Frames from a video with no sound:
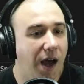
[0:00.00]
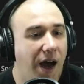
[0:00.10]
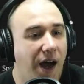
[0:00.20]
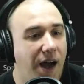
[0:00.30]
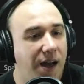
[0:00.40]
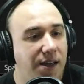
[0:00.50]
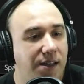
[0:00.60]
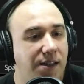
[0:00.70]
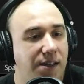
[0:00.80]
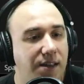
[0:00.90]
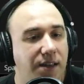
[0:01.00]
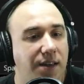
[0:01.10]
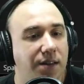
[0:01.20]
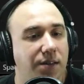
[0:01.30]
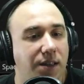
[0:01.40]

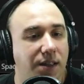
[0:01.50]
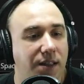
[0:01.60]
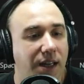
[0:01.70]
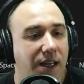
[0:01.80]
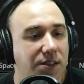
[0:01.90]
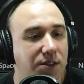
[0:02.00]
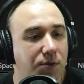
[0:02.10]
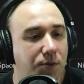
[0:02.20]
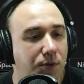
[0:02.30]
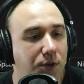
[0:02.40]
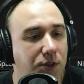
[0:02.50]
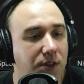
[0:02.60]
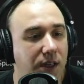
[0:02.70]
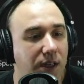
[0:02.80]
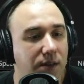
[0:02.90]
Ah, look at that. So first
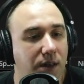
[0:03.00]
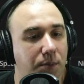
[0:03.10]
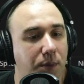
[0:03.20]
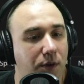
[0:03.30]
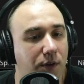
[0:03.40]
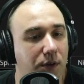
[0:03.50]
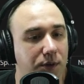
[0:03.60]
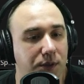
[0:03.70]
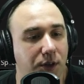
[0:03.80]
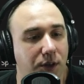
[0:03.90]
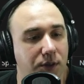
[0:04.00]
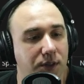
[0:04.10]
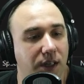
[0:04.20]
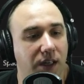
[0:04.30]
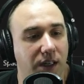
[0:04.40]
thing, they're both all zeros.
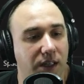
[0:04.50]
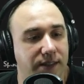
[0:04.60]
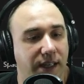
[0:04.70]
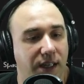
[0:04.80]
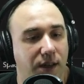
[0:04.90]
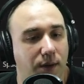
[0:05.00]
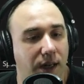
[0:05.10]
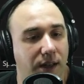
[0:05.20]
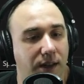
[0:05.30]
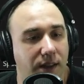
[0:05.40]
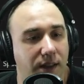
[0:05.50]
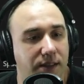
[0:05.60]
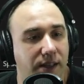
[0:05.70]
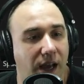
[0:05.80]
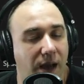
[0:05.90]
In the second one,
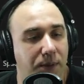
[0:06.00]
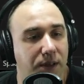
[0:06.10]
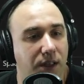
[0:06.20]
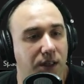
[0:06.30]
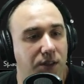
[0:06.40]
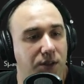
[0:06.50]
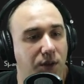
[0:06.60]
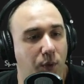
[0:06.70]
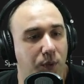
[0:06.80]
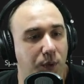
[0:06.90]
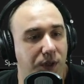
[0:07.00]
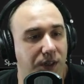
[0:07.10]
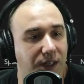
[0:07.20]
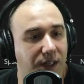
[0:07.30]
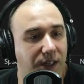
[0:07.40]
this happened. So what we
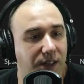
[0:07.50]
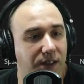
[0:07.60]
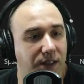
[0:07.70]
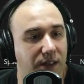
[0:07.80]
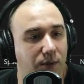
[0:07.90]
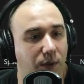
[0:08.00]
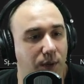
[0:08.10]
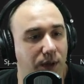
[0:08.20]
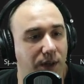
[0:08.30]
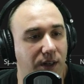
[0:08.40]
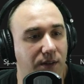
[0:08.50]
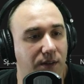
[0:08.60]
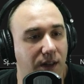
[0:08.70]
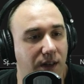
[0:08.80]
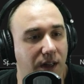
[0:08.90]
did here, when we created
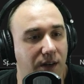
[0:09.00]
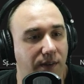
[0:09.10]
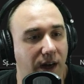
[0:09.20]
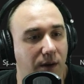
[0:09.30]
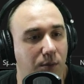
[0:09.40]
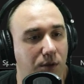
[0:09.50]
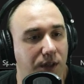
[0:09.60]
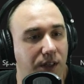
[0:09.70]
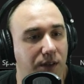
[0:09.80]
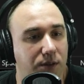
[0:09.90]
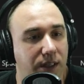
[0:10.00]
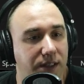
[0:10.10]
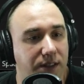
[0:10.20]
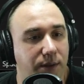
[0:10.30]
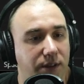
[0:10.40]
another variable equals
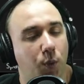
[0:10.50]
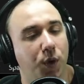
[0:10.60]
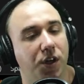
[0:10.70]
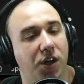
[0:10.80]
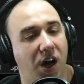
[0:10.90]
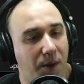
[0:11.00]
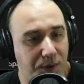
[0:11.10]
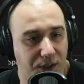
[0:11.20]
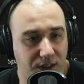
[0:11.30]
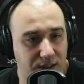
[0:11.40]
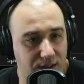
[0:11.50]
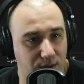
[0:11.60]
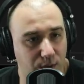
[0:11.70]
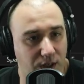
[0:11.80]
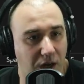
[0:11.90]
let sequence, we copied it.
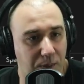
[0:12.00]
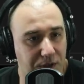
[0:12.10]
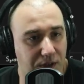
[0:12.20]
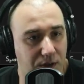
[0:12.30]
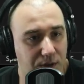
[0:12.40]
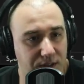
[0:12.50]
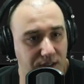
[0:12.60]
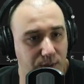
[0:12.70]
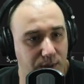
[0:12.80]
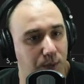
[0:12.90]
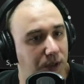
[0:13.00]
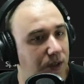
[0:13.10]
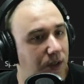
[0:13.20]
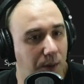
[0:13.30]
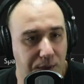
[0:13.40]
We copied the whole sequence. We
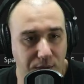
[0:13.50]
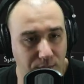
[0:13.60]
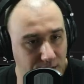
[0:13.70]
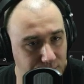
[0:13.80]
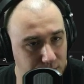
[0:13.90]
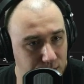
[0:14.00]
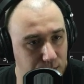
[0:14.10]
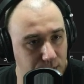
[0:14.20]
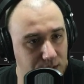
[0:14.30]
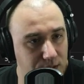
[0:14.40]
didn't copy the reference to it.